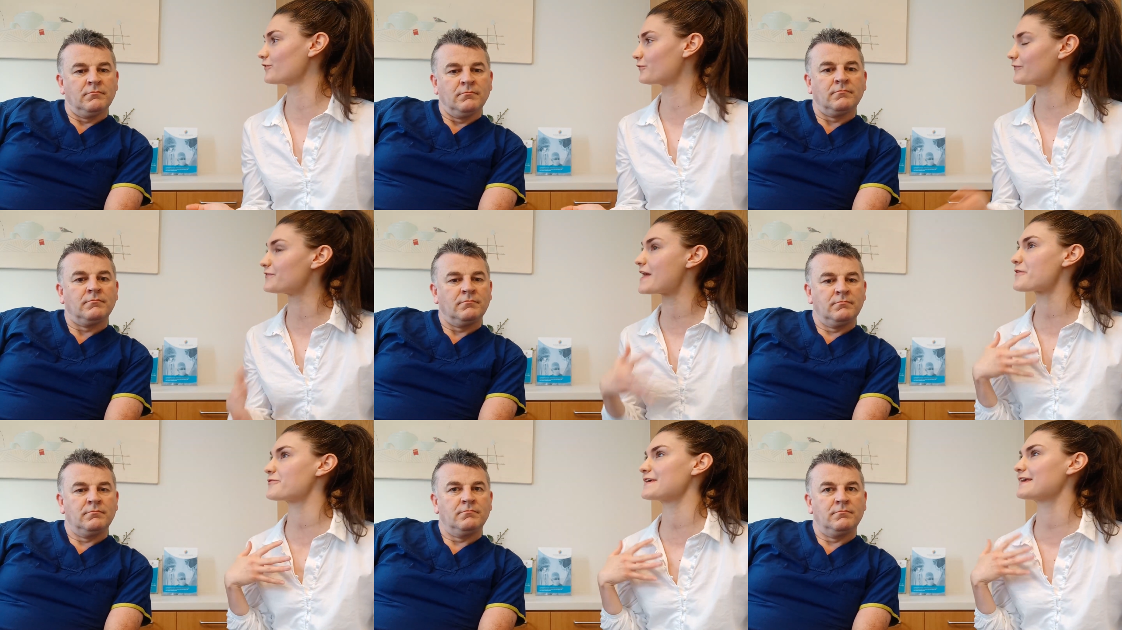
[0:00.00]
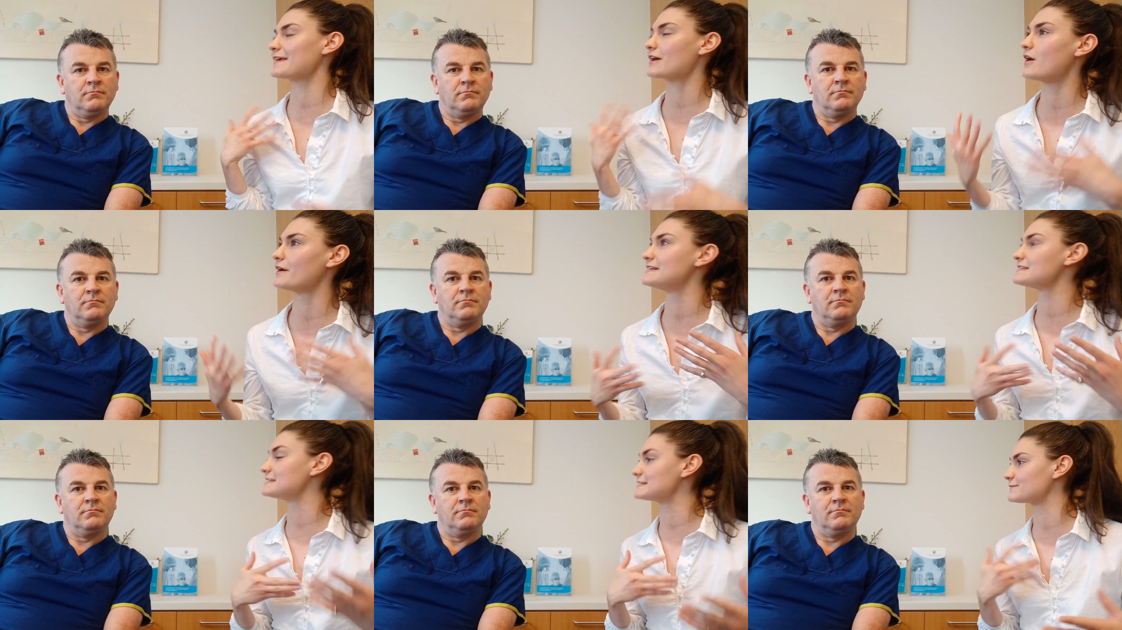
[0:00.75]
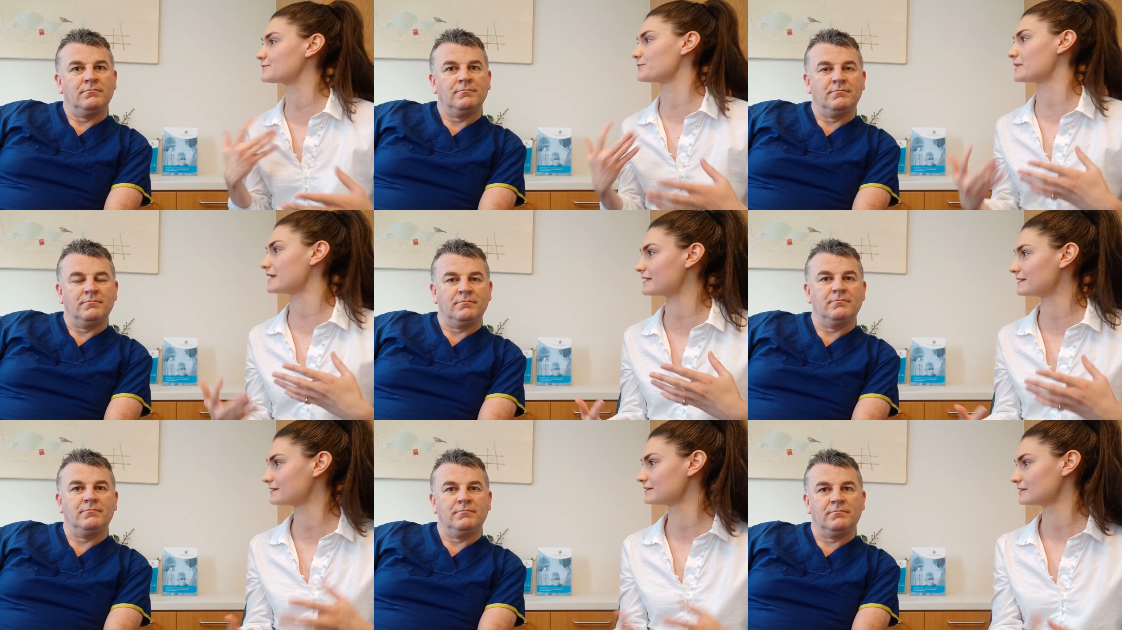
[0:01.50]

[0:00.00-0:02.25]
Speaker 1: of if they're thinking, ah, oh, is this for me?